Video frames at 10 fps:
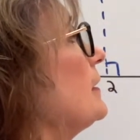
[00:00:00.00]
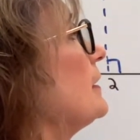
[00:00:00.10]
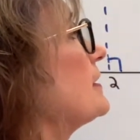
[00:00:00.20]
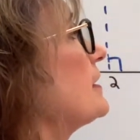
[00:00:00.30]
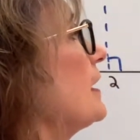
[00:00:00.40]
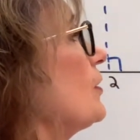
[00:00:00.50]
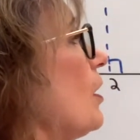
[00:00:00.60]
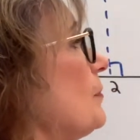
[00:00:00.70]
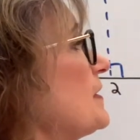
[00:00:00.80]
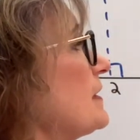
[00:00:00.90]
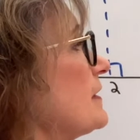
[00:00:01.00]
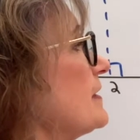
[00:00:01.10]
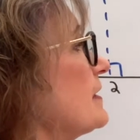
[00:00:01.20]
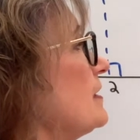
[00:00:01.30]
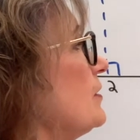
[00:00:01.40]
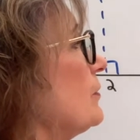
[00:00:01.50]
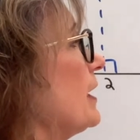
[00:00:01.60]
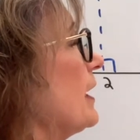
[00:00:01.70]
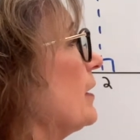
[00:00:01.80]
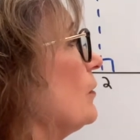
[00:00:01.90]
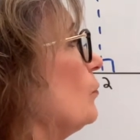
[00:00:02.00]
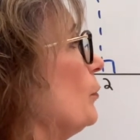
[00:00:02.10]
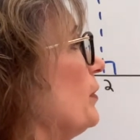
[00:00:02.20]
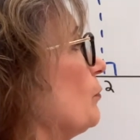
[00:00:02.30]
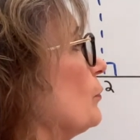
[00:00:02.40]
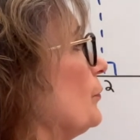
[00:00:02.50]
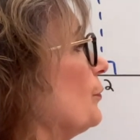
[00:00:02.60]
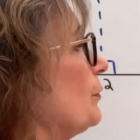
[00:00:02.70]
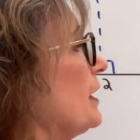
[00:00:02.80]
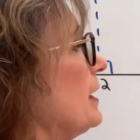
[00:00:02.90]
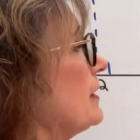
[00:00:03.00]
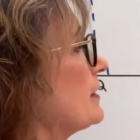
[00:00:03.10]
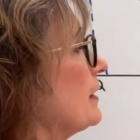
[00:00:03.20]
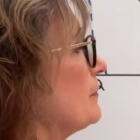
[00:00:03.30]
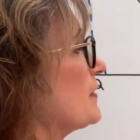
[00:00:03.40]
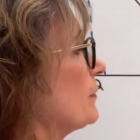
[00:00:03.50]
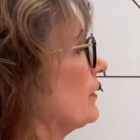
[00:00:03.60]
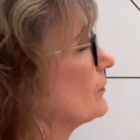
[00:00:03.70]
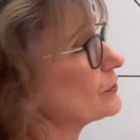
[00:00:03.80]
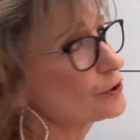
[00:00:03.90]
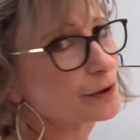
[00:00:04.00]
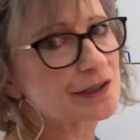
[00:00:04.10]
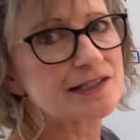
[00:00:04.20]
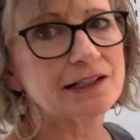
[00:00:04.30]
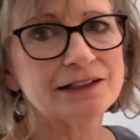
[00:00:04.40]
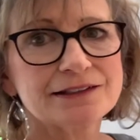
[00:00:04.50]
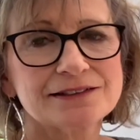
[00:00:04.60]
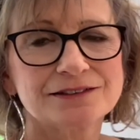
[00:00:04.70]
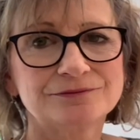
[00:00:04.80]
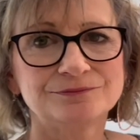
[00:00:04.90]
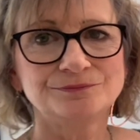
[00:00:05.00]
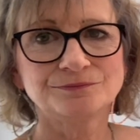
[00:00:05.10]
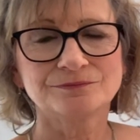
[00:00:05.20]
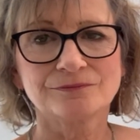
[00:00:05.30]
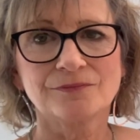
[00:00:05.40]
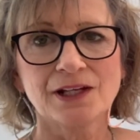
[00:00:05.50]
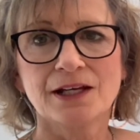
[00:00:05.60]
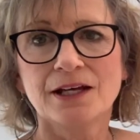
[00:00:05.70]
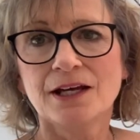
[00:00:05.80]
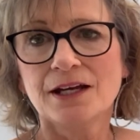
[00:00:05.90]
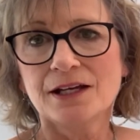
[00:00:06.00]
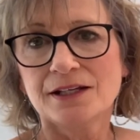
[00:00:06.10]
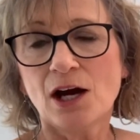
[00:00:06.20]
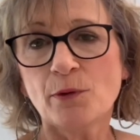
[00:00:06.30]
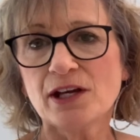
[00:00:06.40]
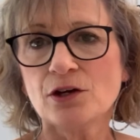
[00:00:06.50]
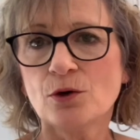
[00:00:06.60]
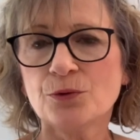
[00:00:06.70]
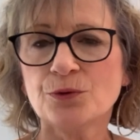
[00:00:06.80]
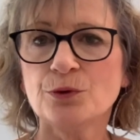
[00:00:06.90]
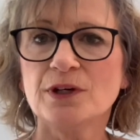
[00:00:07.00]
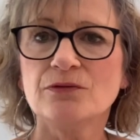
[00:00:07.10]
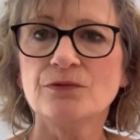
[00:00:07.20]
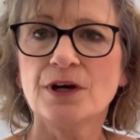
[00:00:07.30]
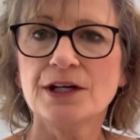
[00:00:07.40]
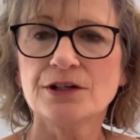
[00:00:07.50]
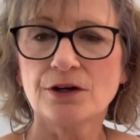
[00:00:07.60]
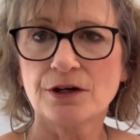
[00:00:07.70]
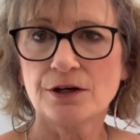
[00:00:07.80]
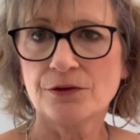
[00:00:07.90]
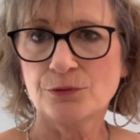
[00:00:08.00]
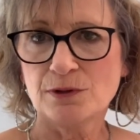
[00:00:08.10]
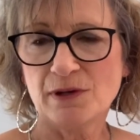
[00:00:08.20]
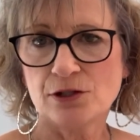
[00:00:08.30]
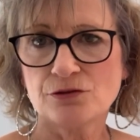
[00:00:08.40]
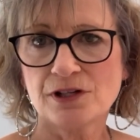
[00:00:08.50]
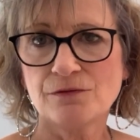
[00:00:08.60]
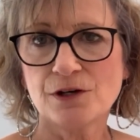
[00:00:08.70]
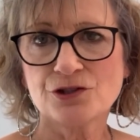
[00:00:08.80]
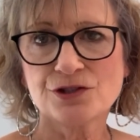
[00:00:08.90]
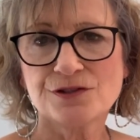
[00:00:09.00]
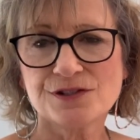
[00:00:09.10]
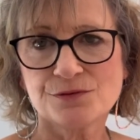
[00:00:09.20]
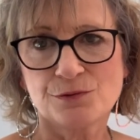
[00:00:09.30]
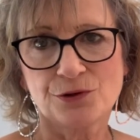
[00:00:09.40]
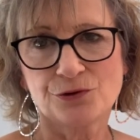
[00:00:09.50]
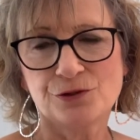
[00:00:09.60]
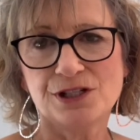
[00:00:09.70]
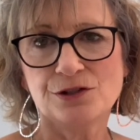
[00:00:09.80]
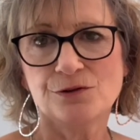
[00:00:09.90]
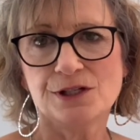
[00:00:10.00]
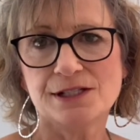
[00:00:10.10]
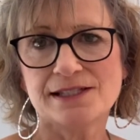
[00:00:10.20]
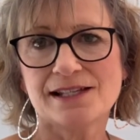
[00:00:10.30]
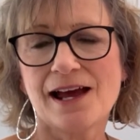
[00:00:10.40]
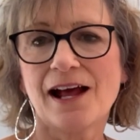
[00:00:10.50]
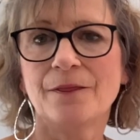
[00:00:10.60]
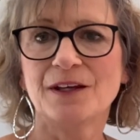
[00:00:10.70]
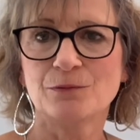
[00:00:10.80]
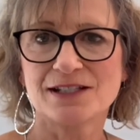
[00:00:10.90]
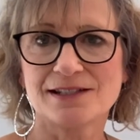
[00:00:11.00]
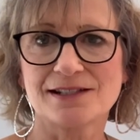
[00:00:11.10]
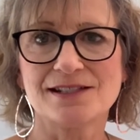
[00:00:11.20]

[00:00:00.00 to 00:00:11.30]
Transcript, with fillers: The side opposite the 60 degree angle will be root three times whatever the shortest side is. Now we can go through and find our three main trig functions with 30 degrees and then with 60